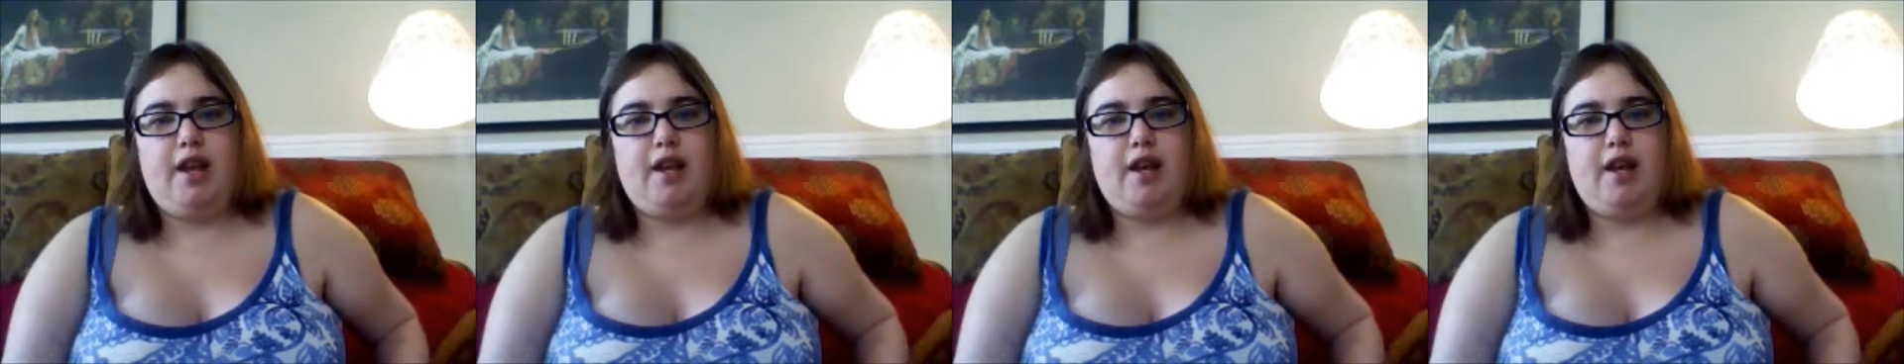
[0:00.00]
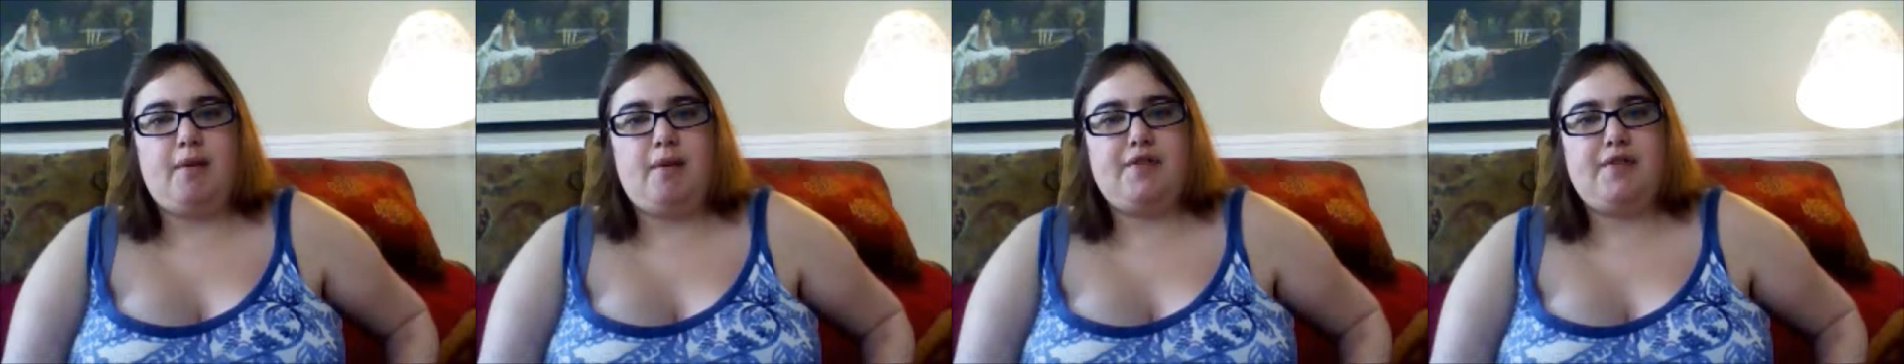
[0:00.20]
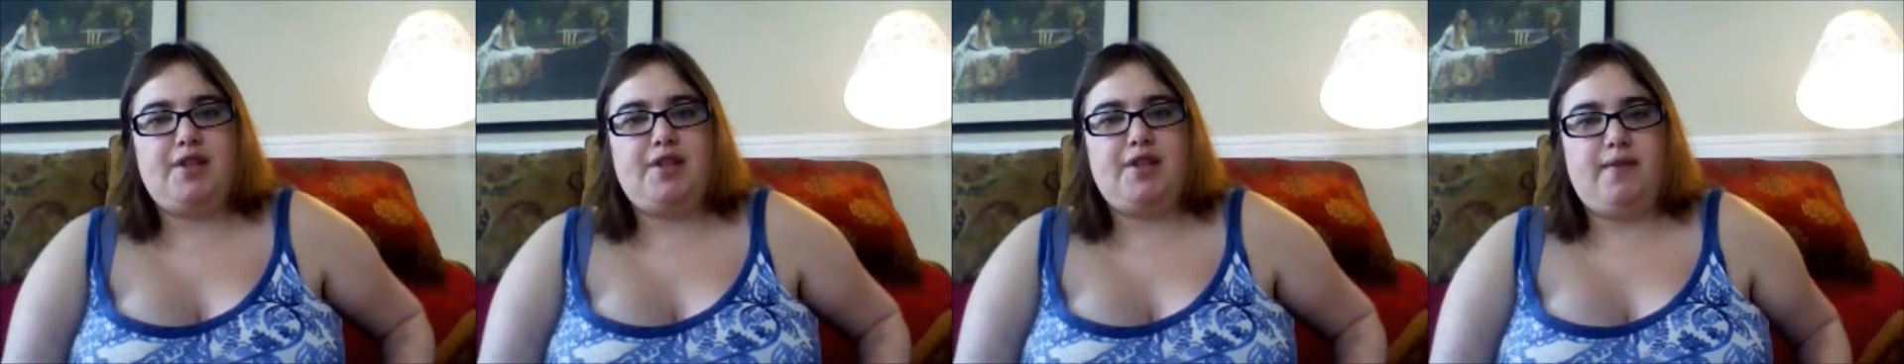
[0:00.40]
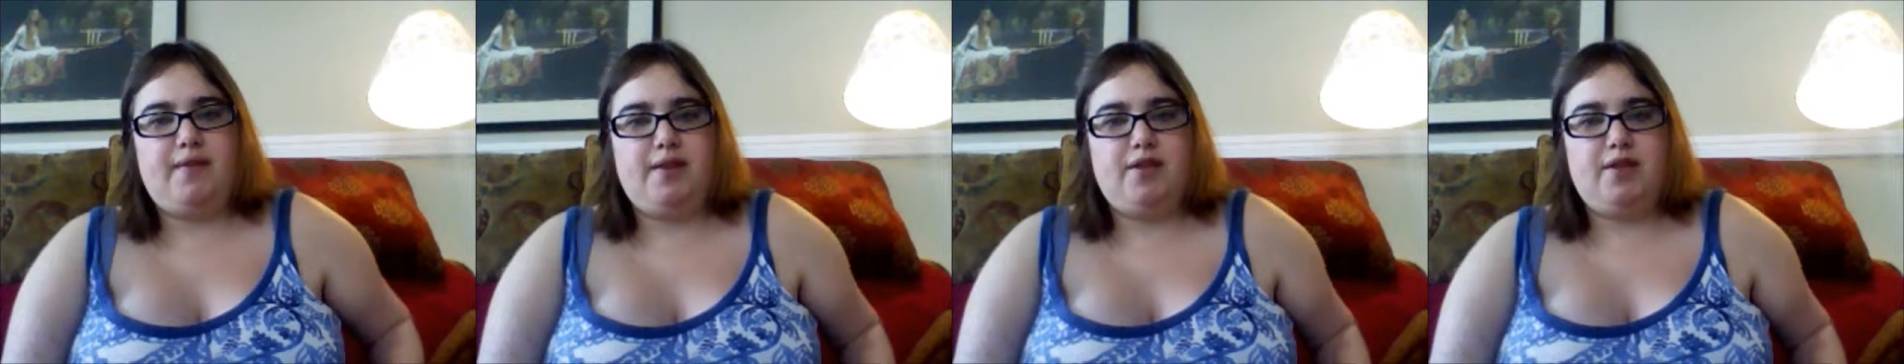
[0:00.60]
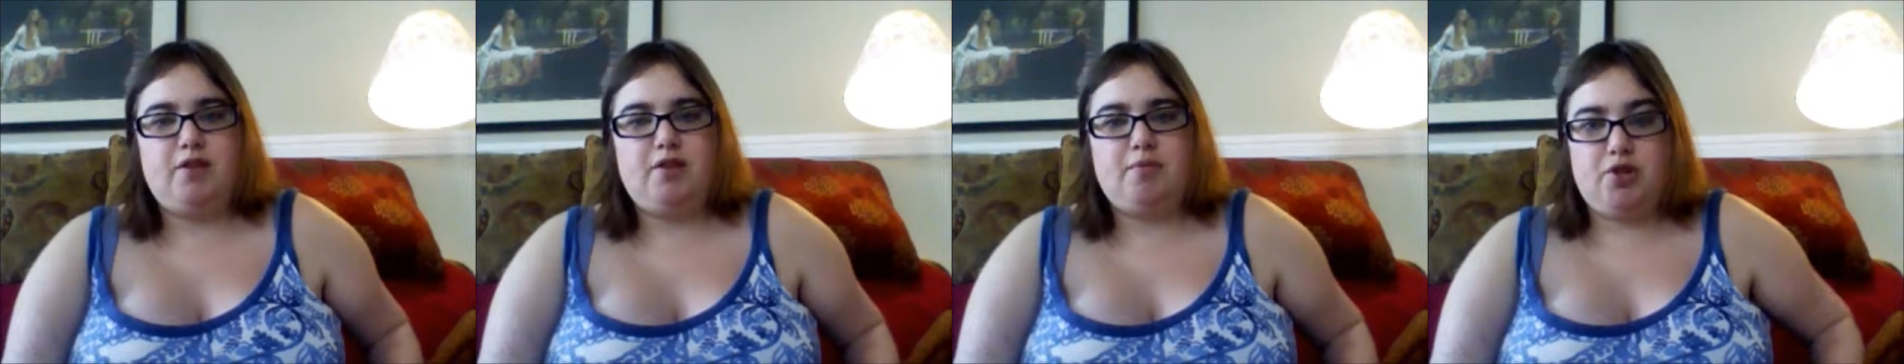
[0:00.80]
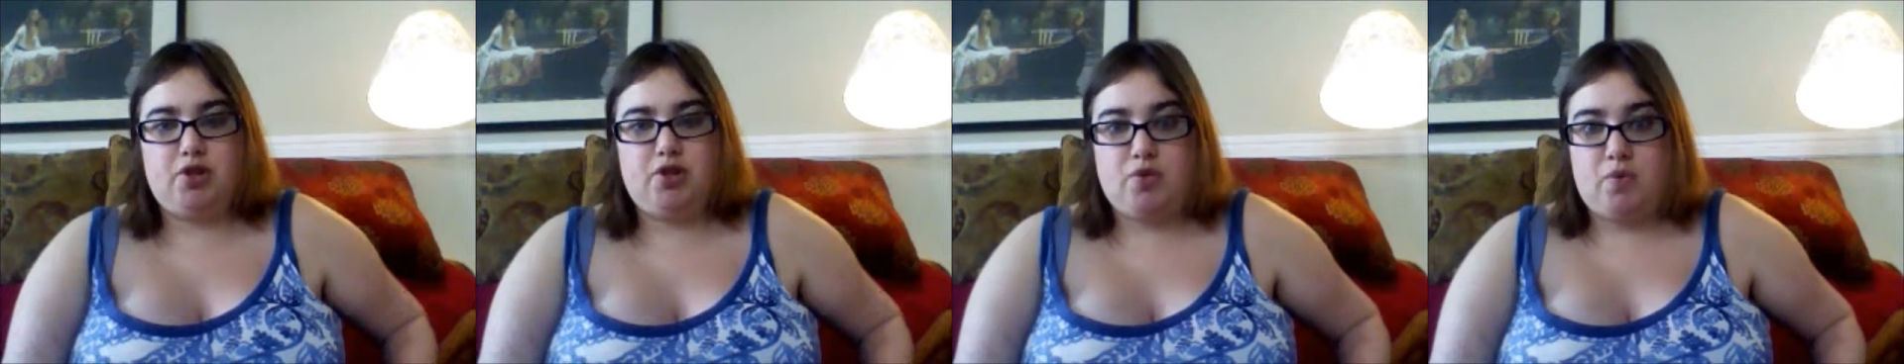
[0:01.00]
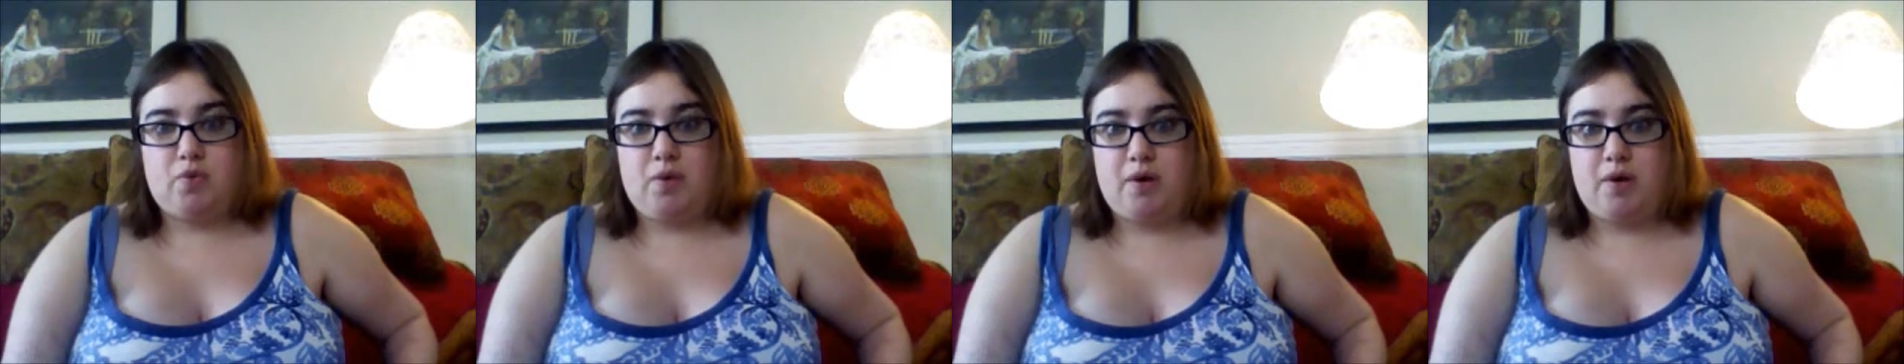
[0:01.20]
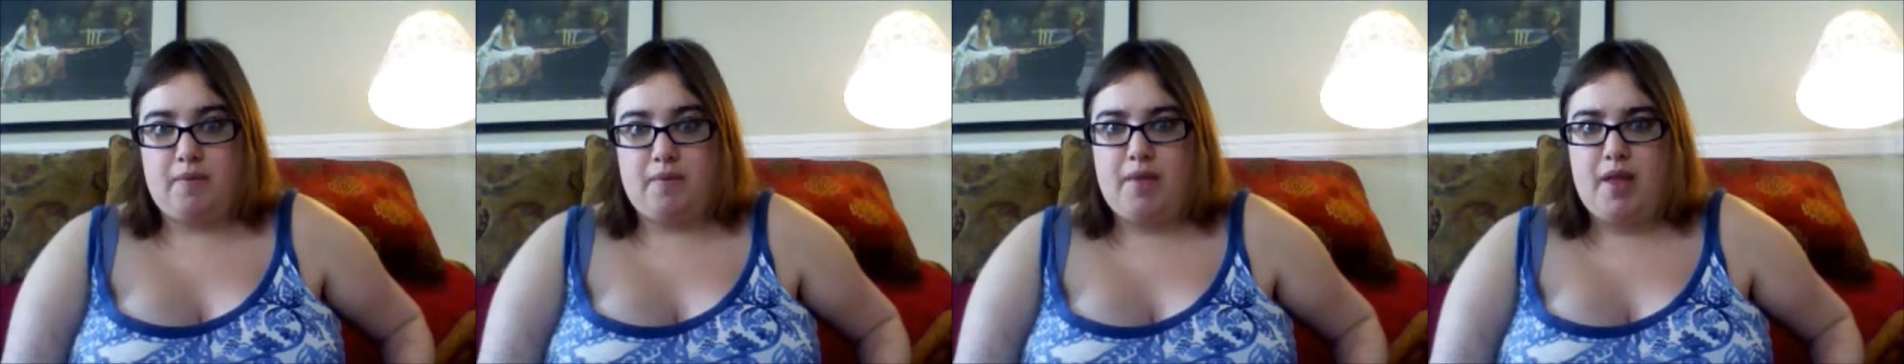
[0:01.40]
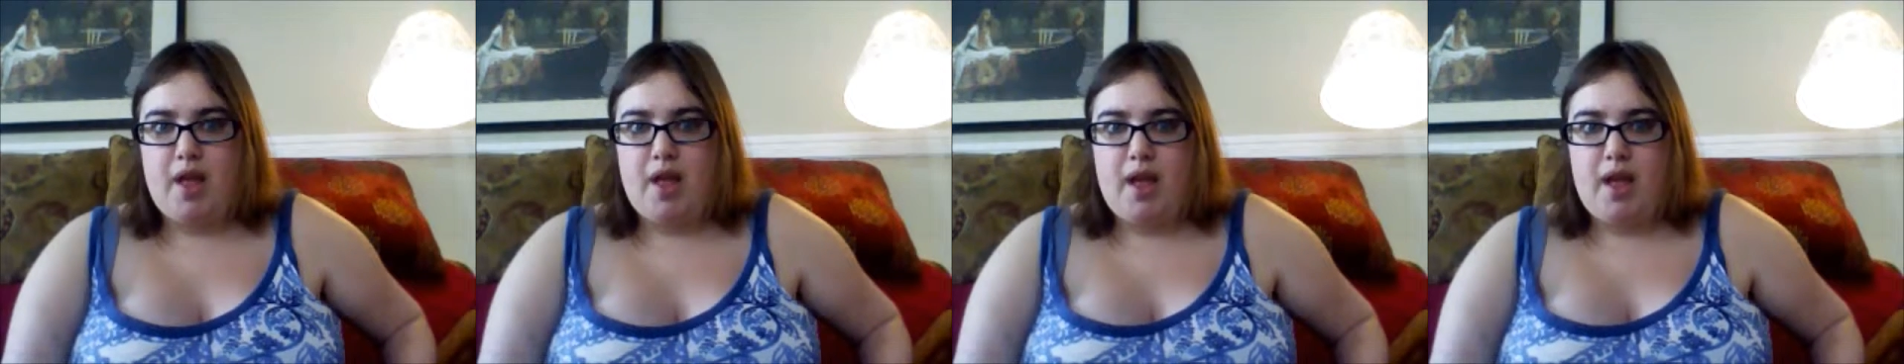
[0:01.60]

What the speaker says: EMF Safety Superstore,